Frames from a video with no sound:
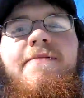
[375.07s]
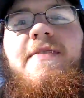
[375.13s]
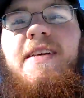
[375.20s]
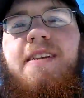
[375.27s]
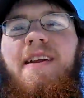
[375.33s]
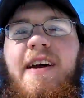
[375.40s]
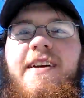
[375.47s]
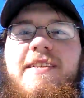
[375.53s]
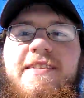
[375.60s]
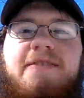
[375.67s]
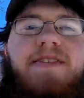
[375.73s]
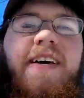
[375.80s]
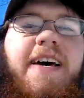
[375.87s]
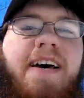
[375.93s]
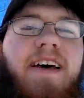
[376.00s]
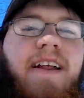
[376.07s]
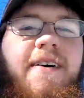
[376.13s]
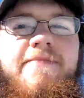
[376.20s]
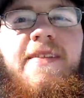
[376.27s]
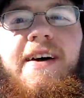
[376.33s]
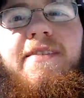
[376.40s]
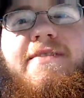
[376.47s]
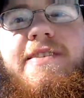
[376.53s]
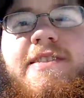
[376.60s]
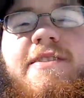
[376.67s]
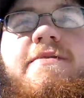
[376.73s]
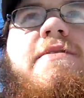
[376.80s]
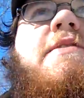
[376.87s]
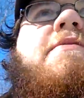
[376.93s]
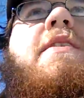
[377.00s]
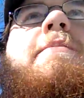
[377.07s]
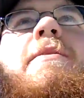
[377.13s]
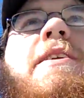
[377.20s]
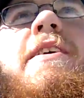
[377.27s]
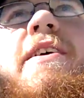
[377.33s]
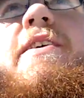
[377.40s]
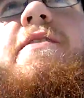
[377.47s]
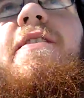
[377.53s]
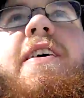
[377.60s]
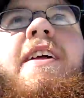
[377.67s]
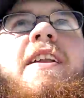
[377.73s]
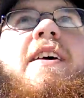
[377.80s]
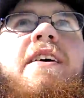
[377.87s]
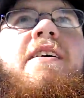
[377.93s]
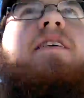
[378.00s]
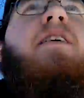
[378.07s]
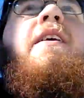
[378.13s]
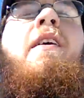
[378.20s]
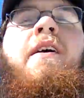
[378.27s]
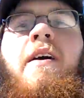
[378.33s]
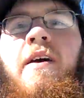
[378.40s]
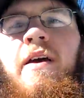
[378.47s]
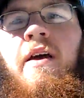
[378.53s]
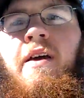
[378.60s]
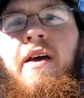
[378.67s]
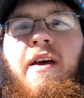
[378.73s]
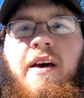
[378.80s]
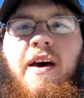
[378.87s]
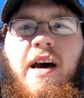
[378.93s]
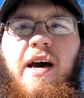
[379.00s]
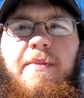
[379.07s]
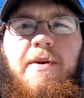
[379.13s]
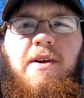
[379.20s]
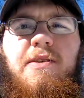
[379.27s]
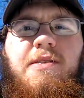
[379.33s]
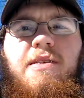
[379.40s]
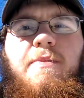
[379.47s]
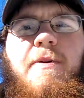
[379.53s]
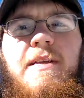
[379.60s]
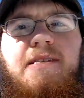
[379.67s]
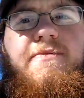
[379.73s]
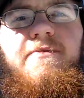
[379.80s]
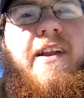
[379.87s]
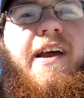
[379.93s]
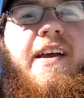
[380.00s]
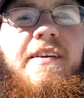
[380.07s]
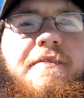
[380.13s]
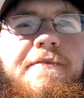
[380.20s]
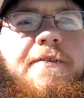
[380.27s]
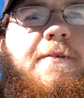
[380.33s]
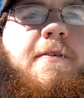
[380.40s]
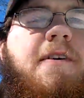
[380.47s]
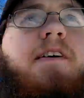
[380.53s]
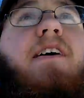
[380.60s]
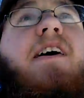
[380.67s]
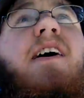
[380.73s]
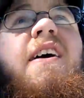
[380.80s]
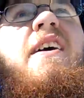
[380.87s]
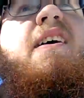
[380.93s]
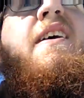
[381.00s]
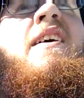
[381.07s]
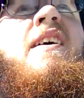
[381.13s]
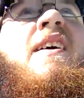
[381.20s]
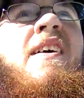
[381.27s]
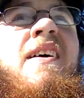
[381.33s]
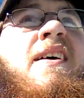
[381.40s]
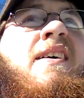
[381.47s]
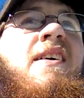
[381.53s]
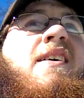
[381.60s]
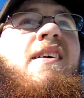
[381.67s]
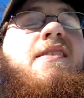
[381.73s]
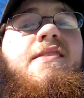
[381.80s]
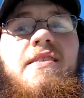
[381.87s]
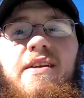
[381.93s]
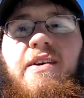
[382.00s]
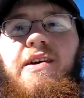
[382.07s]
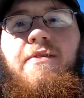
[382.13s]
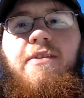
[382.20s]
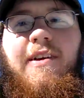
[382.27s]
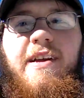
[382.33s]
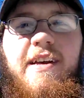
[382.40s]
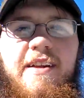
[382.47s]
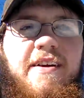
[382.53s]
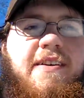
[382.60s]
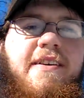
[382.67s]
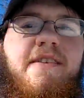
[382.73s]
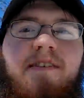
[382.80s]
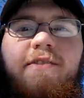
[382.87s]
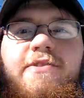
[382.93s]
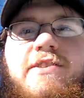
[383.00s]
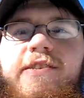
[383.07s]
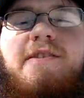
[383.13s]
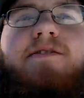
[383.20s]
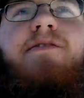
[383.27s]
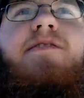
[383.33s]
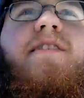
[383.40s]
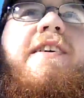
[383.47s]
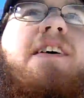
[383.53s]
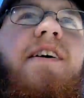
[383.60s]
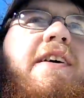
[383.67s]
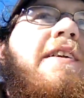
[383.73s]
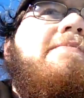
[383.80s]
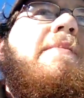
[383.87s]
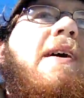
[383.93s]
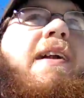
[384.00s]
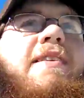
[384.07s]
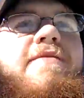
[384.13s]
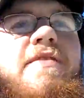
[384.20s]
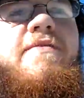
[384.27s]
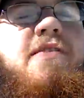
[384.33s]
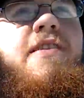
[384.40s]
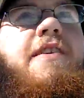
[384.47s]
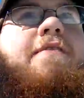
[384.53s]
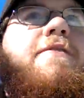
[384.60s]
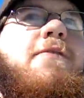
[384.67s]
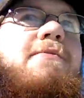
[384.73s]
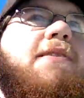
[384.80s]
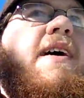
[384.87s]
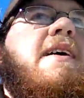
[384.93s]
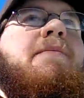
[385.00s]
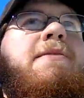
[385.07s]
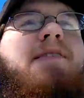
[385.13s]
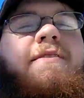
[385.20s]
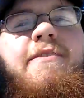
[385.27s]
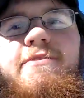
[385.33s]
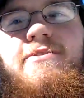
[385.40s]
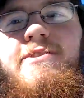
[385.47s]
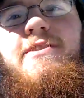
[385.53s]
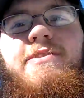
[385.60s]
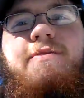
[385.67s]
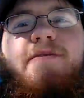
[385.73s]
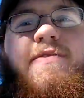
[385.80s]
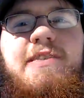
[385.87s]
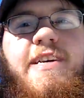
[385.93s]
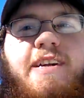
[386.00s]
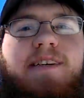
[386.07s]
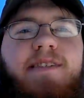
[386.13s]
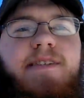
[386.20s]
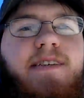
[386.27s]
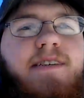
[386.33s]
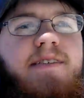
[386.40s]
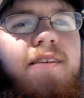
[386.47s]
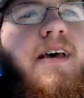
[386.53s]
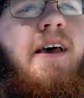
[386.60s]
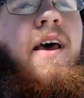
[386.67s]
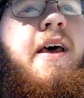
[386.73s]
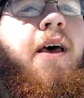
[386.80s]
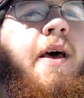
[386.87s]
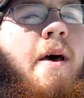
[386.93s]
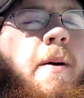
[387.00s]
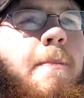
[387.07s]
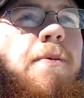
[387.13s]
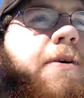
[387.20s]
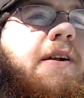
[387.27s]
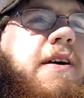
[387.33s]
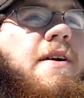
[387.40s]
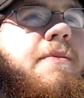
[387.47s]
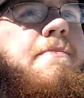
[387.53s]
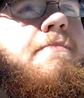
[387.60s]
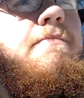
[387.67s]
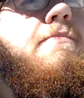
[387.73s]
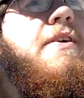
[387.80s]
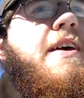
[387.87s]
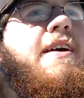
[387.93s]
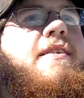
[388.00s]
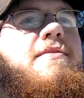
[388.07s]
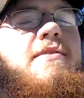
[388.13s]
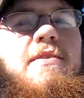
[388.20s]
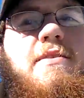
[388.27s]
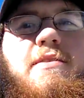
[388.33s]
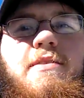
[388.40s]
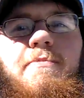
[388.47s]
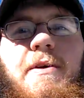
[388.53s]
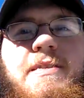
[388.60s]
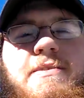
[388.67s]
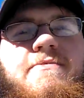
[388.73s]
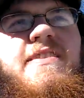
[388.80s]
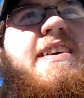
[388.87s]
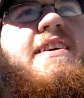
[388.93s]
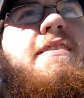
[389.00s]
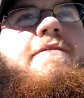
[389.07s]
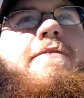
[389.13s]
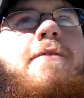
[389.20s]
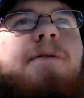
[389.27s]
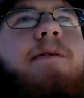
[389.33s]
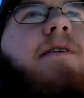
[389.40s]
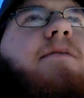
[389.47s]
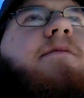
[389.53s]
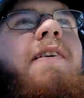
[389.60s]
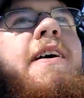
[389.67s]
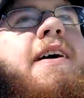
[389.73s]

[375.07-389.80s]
I mean, I could do that. I'm not really sure which way I'm going to go right now. It also depends on what I can afford. Because, you know, I work at a grocery store. I'm not even really full-time at the grocery store, which kind of sucks. But yeah, so it depends on what I can afford and